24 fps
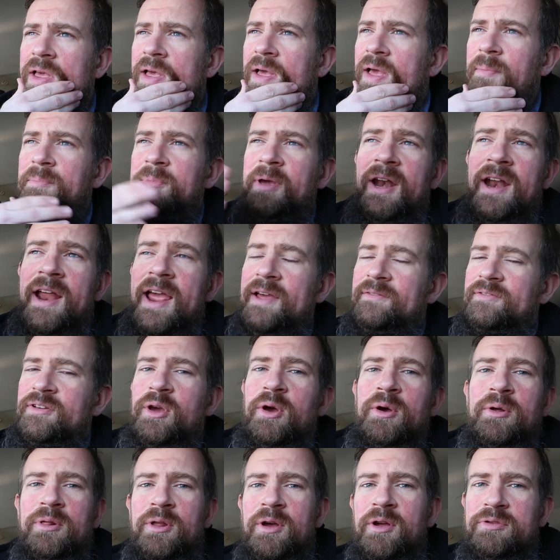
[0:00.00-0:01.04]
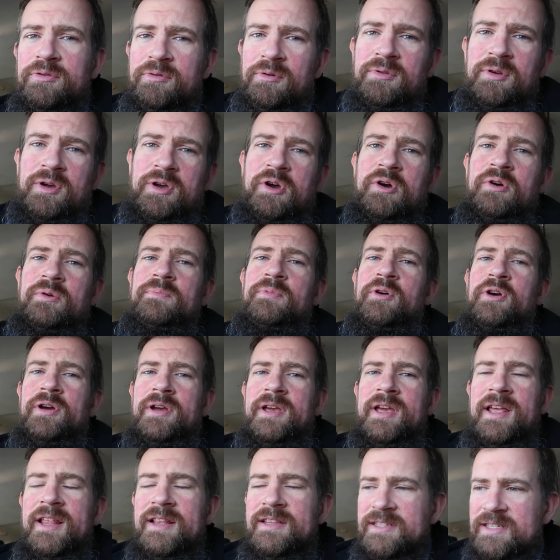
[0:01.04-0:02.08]
I'm gonna have to go look through the code
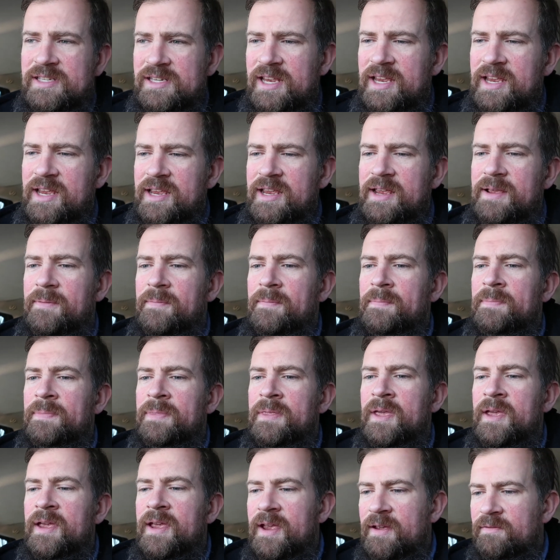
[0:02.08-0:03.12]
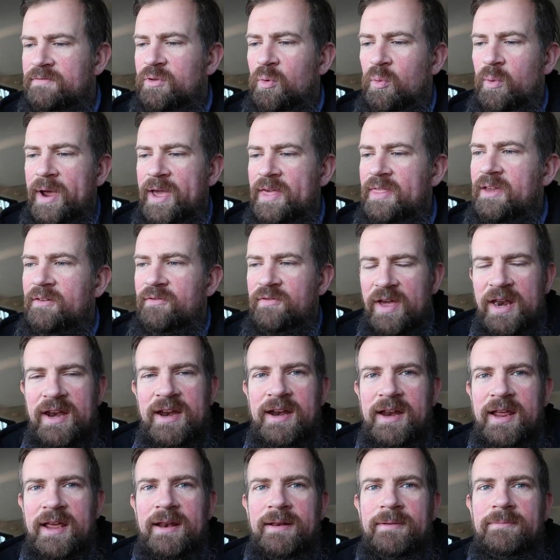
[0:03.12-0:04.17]
book and see if the way they
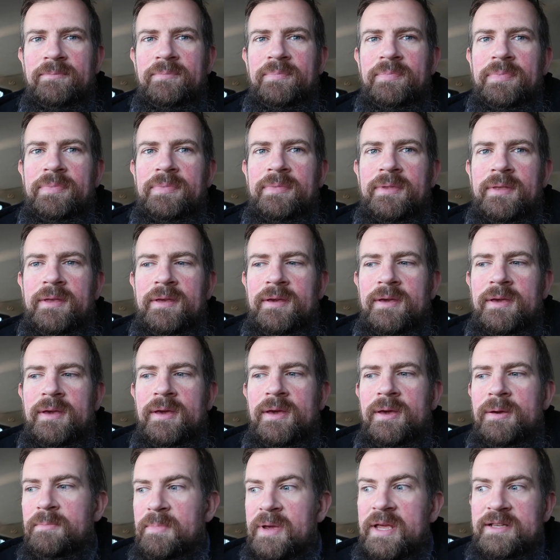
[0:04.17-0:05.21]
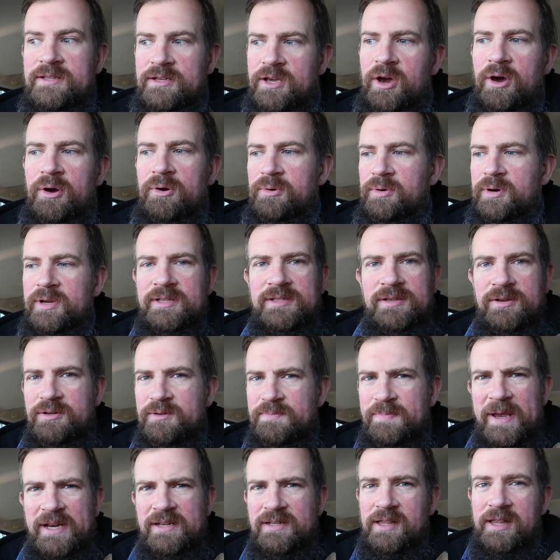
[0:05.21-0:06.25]
vented it meets code because there's
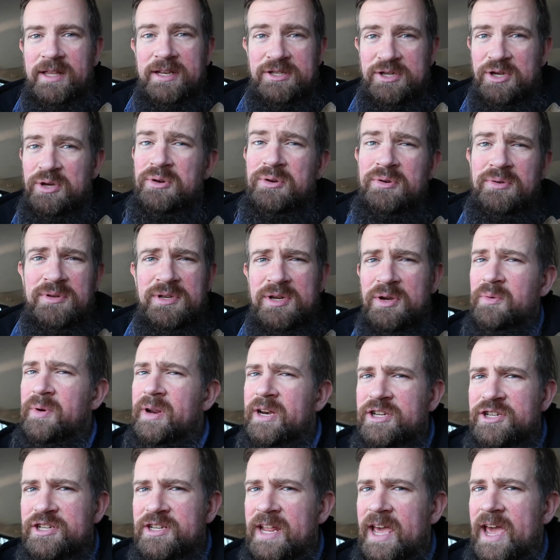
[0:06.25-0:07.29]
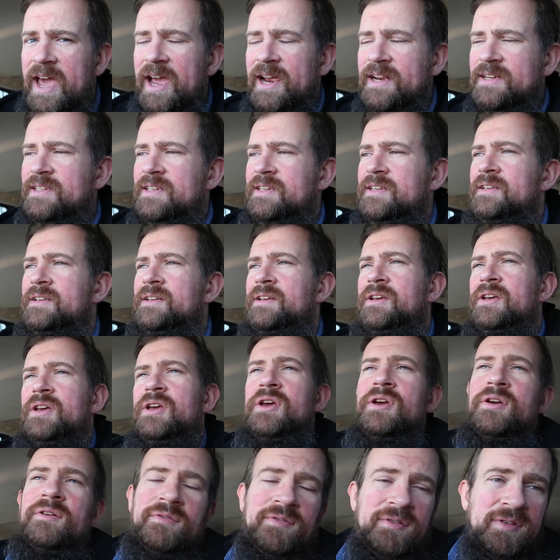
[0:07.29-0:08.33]
basically two two inch stacks
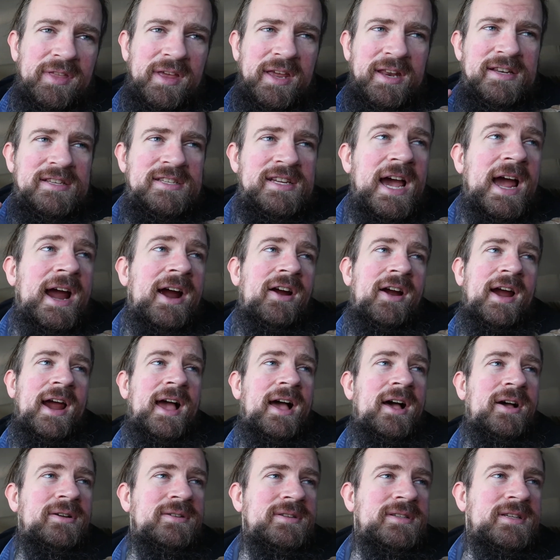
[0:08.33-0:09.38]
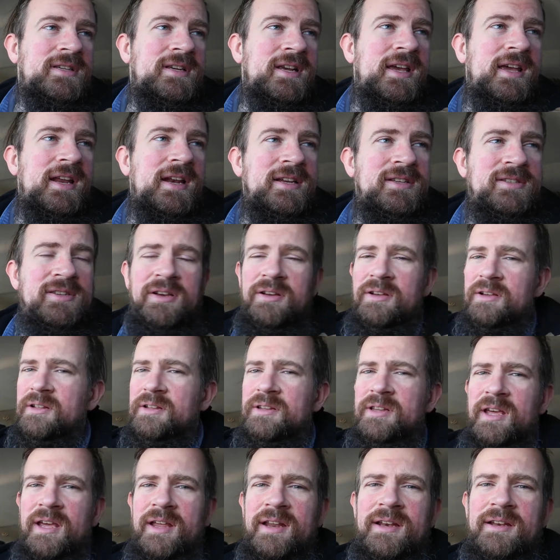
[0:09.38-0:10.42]
for the entire house and it's all
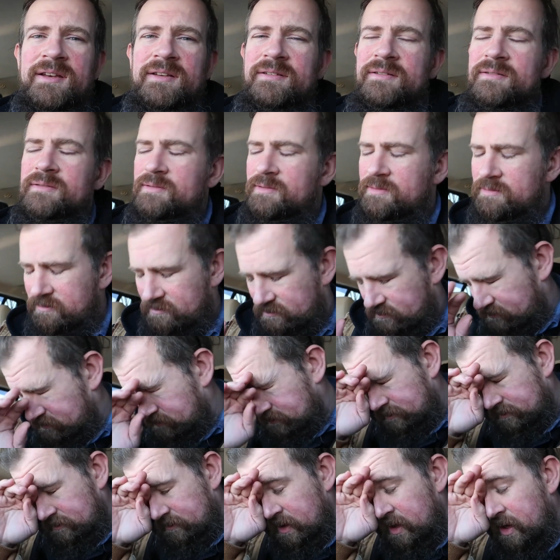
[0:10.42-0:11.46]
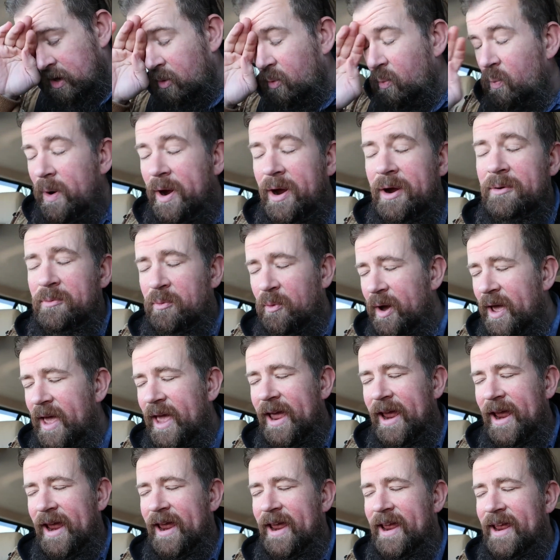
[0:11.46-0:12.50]
done in a weird
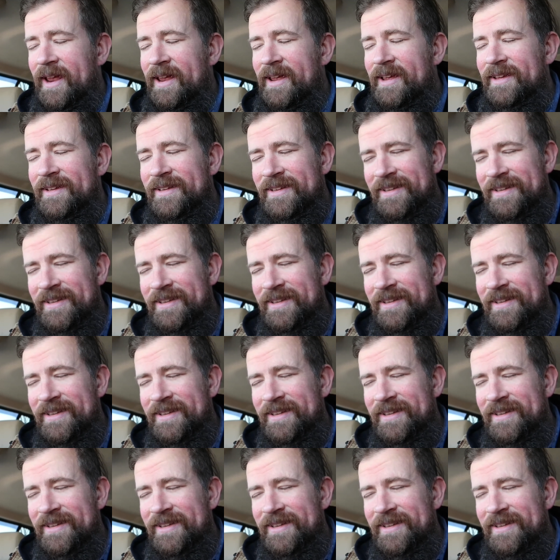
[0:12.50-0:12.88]
way